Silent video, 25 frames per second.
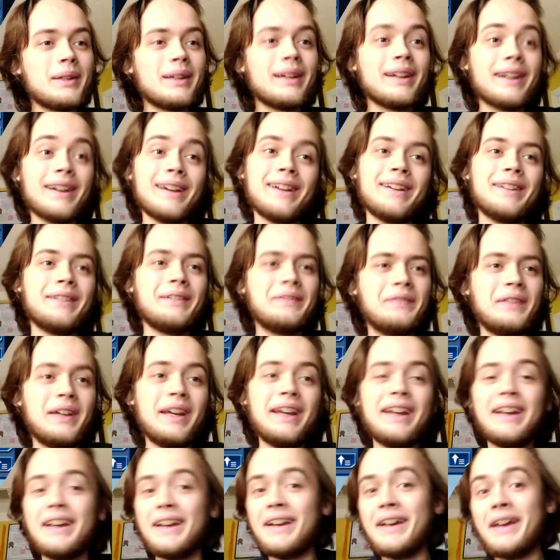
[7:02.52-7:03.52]
yeah,
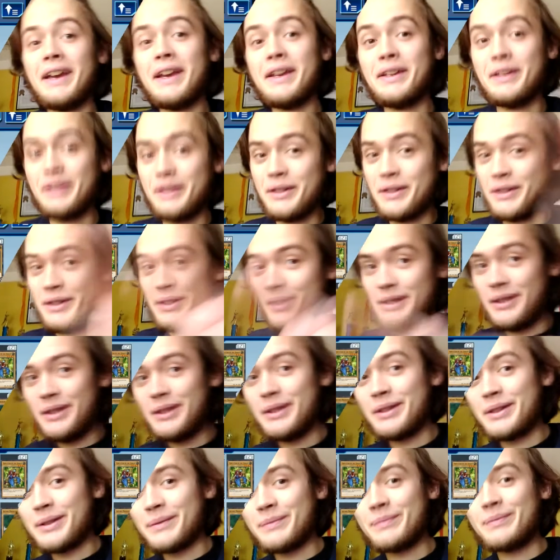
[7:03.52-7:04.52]
hey,
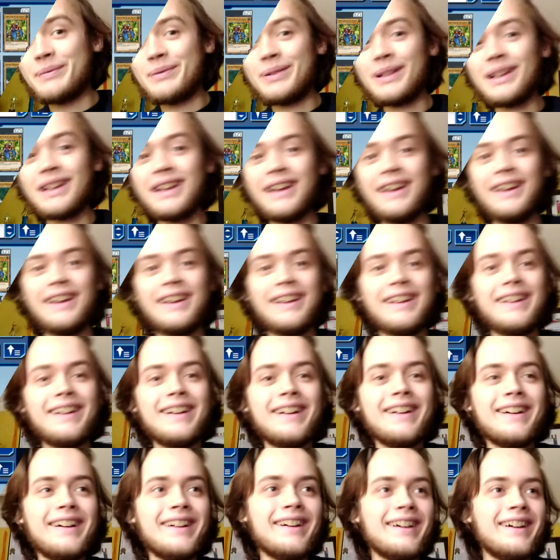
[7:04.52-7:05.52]
you can play
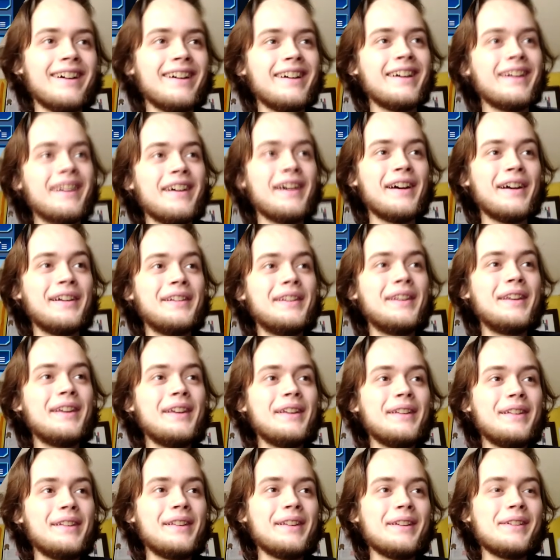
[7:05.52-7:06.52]
a
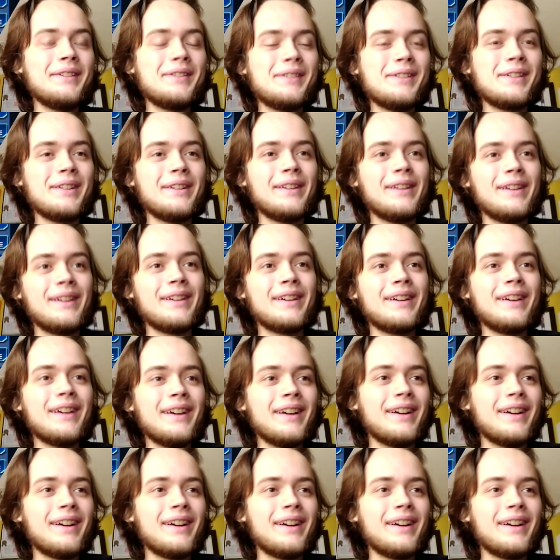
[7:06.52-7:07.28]
TCG